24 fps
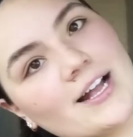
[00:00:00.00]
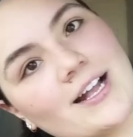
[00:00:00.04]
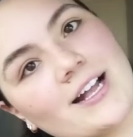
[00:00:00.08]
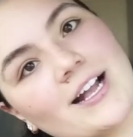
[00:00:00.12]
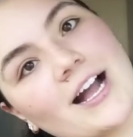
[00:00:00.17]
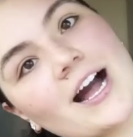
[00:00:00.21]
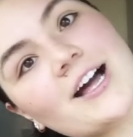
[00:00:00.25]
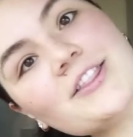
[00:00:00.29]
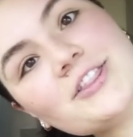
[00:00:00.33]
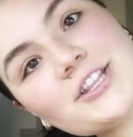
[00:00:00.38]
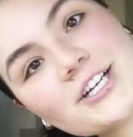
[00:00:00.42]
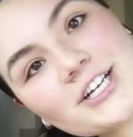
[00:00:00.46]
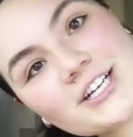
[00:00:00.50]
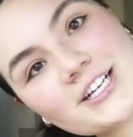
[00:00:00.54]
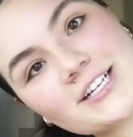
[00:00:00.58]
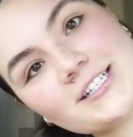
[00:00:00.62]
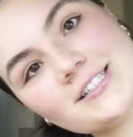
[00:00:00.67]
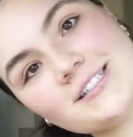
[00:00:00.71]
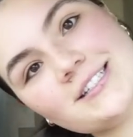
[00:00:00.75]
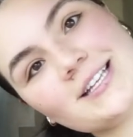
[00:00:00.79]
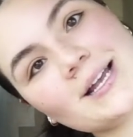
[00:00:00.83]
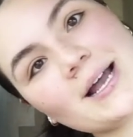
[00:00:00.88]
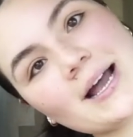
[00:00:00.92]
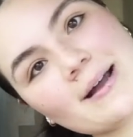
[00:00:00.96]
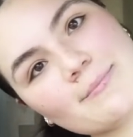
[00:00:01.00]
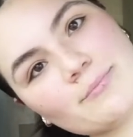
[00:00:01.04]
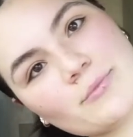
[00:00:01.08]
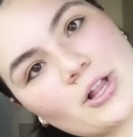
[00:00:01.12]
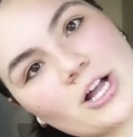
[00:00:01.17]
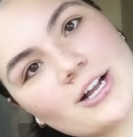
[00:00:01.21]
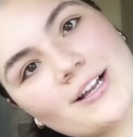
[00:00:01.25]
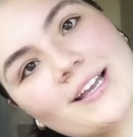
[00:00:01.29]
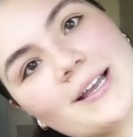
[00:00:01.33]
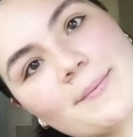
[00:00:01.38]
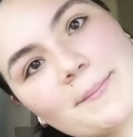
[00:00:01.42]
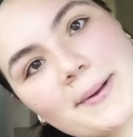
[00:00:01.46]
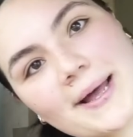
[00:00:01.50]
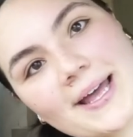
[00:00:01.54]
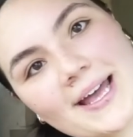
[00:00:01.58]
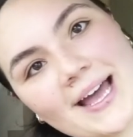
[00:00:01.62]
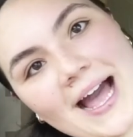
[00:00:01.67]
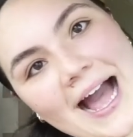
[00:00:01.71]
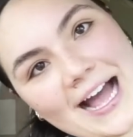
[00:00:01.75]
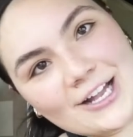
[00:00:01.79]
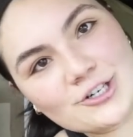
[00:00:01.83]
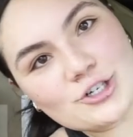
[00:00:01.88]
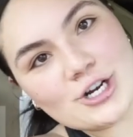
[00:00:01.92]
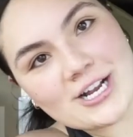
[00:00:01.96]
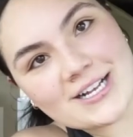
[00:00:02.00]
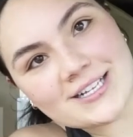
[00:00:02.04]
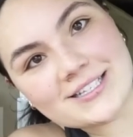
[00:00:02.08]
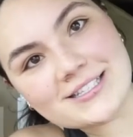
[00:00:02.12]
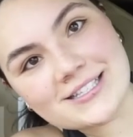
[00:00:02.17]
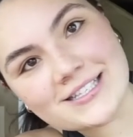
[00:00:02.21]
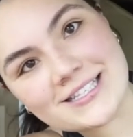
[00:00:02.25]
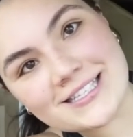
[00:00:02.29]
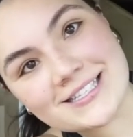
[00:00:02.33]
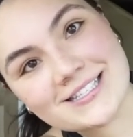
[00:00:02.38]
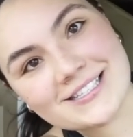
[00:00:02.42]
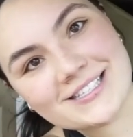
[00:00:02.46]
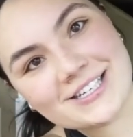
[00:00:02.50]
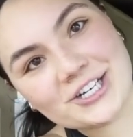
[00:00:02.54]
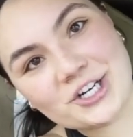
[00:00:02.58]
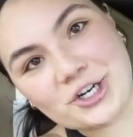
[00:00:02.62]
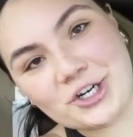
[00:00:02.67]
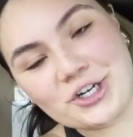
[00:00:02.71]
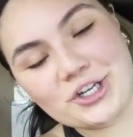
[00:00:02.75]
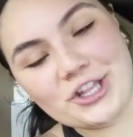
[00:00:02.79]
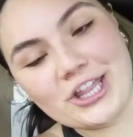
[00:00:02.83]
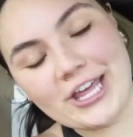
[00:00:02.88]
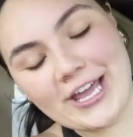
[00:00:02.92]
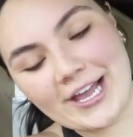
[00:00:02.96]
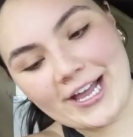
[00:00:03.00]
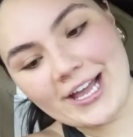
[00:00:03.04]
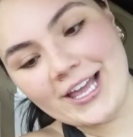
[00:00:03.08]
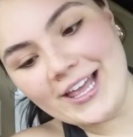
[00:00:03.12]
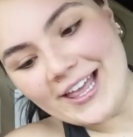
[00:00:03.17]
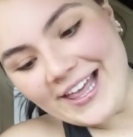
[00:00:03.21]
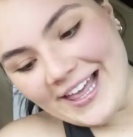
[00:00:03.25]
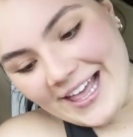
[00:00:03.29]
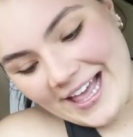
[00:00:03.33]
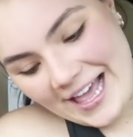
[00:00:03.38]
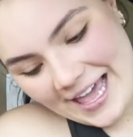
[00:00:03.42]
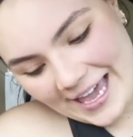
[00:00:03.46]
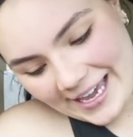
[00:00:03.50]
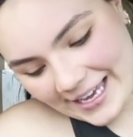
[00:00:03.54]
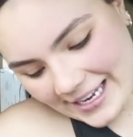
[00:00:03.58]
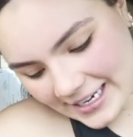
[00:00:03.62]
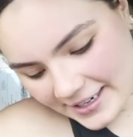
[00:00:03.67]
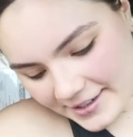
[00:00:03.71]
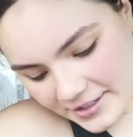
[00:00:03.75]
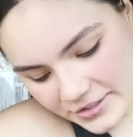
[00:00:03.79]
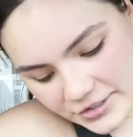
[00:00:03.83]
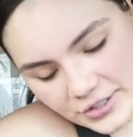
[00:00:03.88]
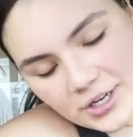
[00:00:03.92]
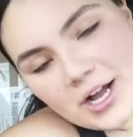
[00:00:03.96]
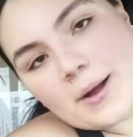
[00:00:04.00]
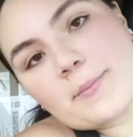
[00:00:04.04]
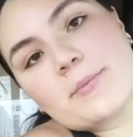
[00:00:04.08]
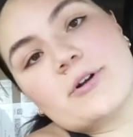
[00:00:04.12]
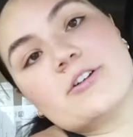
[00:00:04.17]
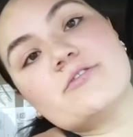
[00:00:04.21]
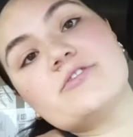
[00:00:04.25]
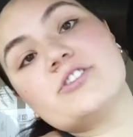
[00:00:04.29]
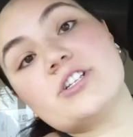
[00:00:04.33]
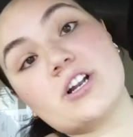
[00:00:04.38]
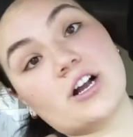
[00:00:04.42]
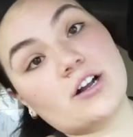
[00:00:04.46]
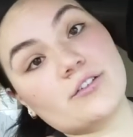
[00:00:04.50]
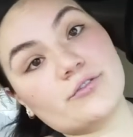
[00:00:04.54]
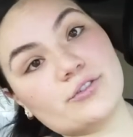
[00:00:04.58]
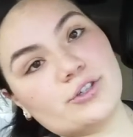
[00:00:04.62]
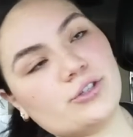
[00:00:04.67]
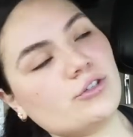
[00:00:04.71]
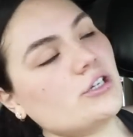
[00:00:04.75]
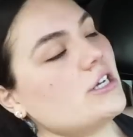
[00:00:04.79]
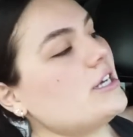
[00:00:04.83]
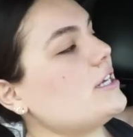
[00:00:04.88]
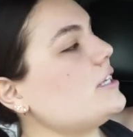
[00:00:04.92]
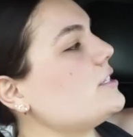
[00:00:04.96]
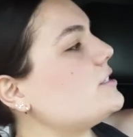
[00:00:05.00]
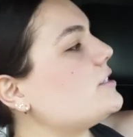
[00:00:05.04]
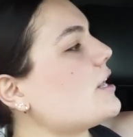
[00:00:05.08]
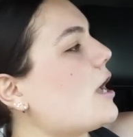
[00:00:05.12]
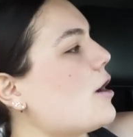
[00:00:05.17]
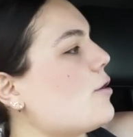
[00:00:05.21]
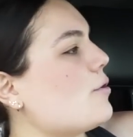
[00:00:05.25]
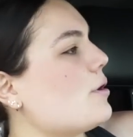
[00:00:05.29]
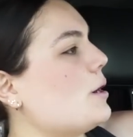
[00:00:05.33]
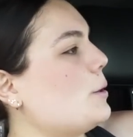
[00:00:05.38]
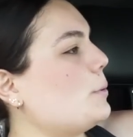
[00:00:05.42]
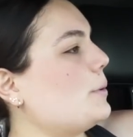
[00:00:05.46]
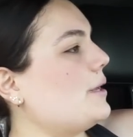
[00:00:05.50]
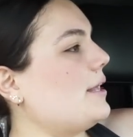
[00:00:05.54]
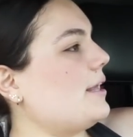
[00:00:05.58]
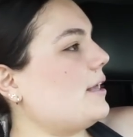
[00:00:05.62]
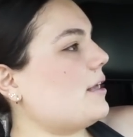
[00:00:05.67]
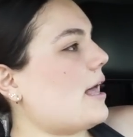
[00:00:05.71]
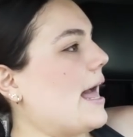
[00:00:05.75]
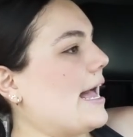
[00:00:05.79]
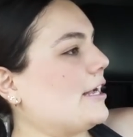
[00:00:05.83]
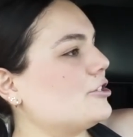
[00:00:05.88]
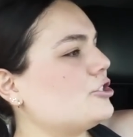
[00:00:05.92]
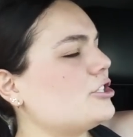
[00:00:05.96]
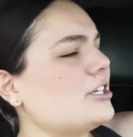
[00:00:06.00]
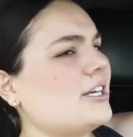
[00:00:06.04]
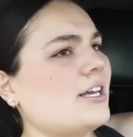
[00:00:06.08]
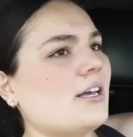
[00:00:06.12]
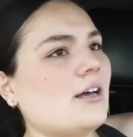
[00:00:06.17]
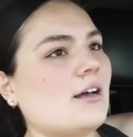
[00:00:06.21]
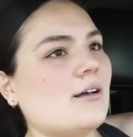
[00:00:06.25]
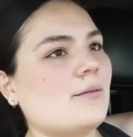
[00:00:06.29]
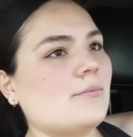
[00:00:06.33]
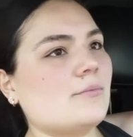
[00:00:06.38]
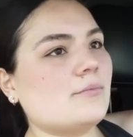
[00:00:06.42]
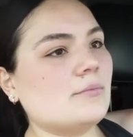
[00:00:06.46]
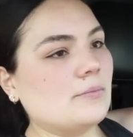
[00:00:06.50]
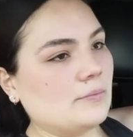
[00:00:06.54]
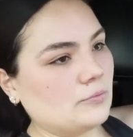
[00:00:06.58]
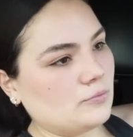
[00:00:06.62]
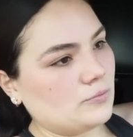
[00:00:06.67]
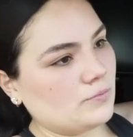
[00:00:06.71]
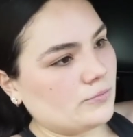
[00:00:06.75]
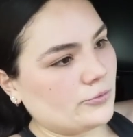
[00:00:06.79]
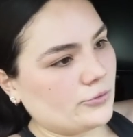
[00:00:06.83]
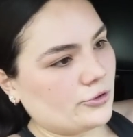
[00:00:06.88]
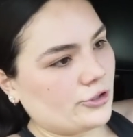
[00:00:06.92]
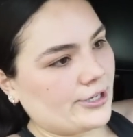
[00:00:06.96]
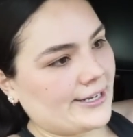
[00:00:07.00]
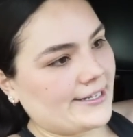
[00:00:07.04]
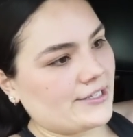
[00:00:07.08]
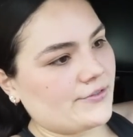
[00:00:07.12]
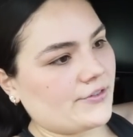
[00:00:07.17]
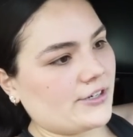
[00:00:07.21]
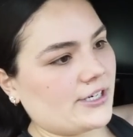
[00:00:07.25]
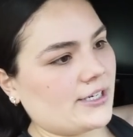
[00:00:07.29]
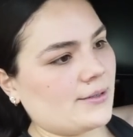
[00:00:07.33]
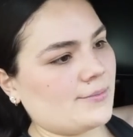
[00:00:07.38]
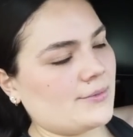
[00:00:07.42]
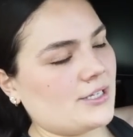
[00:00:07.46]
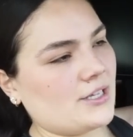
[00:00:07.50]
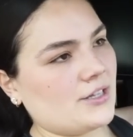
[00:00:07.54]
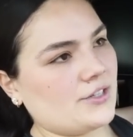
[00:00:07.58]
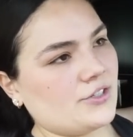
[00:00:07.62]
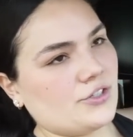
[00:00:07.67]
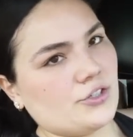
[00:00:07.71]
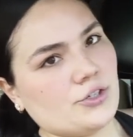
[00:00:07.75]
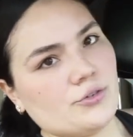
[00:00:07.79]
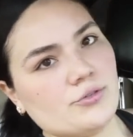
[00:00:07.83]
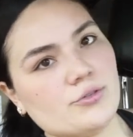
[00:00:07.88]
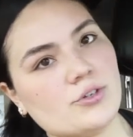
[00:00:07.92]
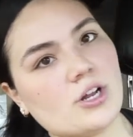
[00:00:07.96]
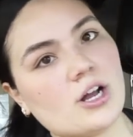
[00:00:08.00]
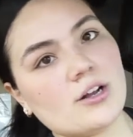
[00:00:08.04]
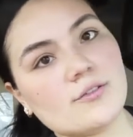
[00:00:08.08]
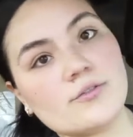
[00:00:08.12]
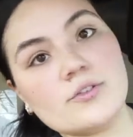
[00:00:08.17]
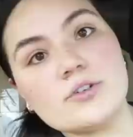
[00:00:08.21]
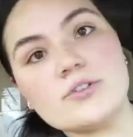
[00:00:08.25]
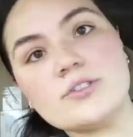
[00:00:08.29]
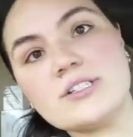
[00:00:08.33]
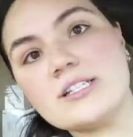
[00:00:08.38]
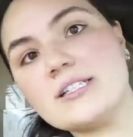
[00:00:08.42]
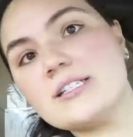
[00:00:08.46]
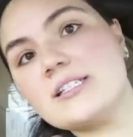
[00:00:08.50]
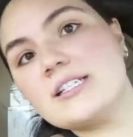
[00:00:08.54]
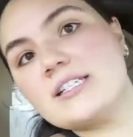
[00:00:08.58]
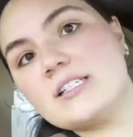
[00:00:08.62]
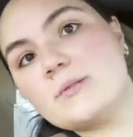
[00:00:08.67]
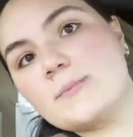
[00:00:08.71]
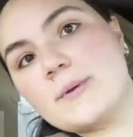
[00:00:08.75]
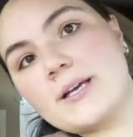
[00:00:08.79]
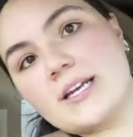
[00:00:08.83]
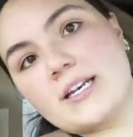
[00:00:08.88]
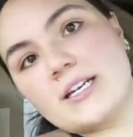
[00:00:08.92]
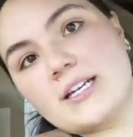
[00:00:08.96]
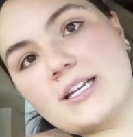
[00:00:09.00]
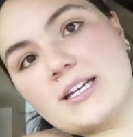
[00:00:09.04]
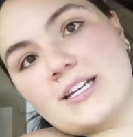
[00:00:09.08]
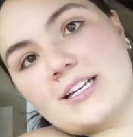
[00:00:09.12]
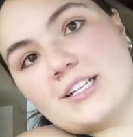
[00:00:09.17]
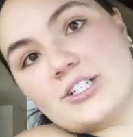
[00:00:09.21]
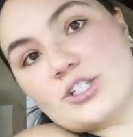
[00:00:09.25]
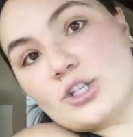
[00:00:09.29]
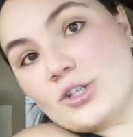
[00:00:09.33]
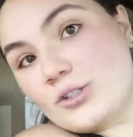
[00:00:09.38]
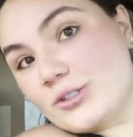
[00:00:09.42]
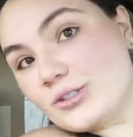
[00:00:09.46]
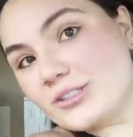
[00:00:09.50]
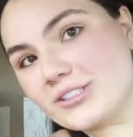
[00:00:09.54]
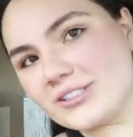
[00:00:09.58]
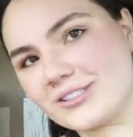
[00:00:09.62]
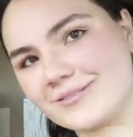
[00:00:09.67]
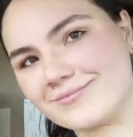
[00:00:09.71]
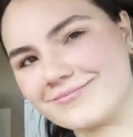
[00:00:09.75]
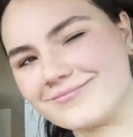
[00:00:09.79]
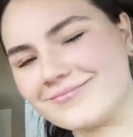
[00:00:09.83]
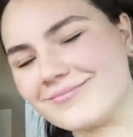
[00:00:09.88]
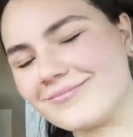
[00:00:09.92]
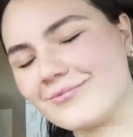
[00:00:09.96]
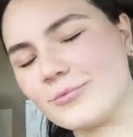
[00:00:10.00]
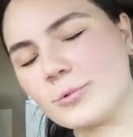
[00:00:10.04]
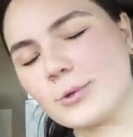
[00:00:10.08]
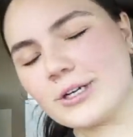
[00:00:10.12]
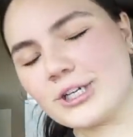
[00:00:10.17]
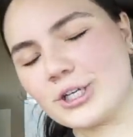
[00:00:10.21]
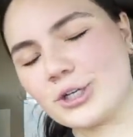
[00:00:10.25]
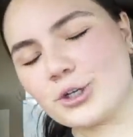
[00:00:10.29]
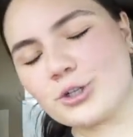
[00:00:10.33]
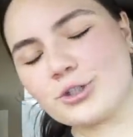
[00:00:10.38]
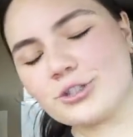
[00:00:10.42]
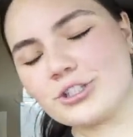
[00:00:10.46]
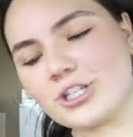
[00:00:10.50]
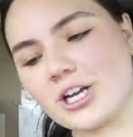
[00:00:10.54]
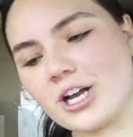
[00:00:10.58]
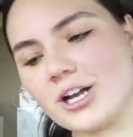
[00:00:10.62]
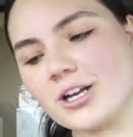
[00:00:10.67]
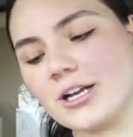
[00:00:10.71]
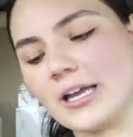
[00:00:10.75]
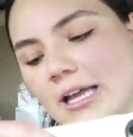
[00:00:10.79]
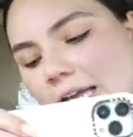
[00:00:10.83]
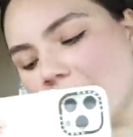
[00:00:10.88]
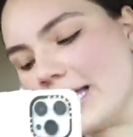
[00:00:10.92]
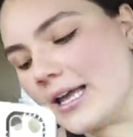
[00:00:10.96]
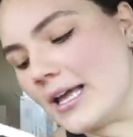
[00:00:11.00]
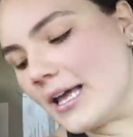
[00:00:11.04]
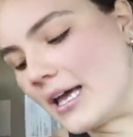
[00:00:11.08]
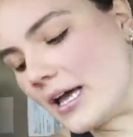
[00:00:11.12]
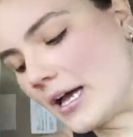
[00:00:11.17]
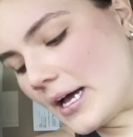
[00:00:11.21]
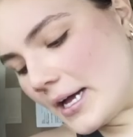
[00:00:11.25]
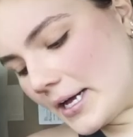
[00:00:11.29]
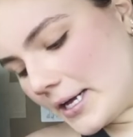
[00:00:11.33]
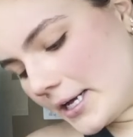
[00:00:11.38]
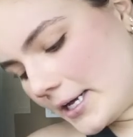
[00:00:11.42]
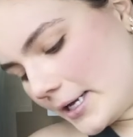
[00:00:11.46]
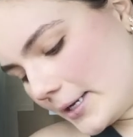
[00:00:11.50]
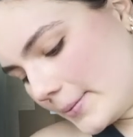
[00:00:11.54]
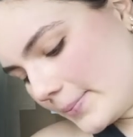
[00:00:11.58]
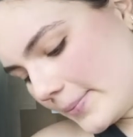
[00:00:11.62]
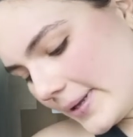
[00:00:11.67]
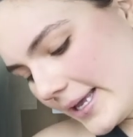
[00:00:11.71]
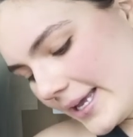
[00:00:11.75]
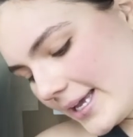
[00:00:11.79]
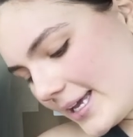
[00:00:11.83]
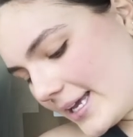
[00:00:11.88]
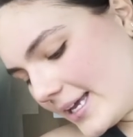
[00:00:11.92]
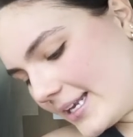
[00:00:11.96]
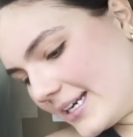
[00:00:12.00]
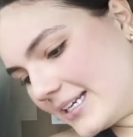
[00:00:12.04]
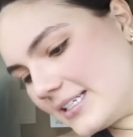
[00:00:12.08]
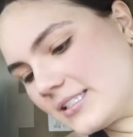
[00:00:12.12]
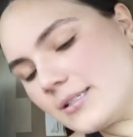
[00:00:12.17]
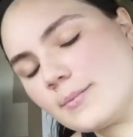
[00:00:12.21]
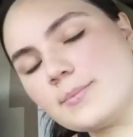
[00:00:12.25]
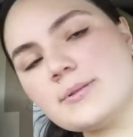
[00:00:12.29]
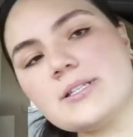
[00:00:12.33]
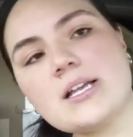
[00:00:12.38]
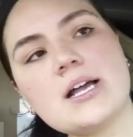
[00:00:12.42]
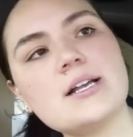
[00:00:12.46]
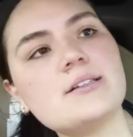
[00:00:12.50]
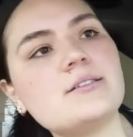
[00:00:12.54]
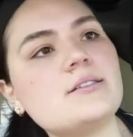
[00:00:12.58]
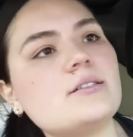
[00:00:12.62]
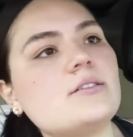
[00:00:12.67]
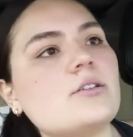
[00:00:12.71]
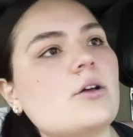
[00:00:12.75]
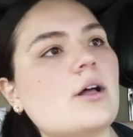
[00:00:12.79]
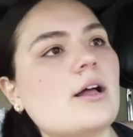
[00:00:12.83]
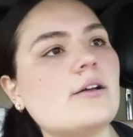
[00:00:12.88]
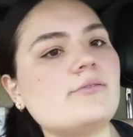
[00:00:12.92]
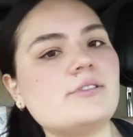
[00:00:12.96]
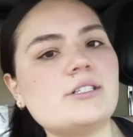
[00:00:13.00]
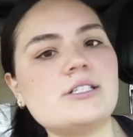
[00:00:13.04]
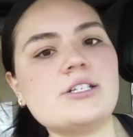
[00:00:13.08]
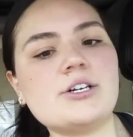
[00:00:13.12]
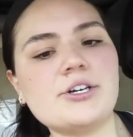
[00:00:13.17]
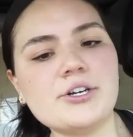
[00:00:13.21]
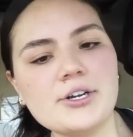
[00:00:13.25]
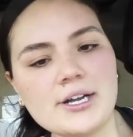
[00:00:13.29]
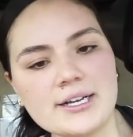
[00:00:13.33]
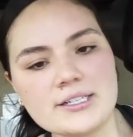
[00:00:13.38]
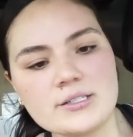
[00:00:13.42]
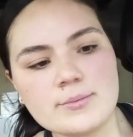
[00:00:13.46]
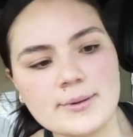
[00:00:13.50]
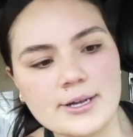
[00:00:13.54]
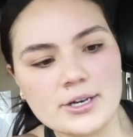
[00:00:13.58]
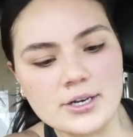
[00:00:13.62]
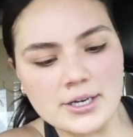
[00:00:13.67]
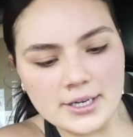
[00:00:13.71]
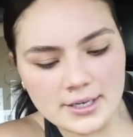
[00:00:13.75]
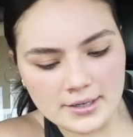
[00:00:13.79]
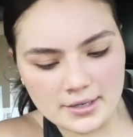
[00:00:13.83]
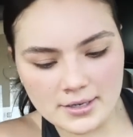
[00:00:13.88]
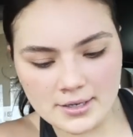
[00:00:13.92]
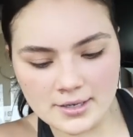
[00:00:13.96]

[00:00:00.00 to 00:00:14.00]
Got the goods. I'm blocking my address sticker thing, and I also got Murph's dog food. So we actually transferred him to this new dog food since he's been an adult 1-year-old dog. And he's obsessed, so I'll have to tell you guys about it.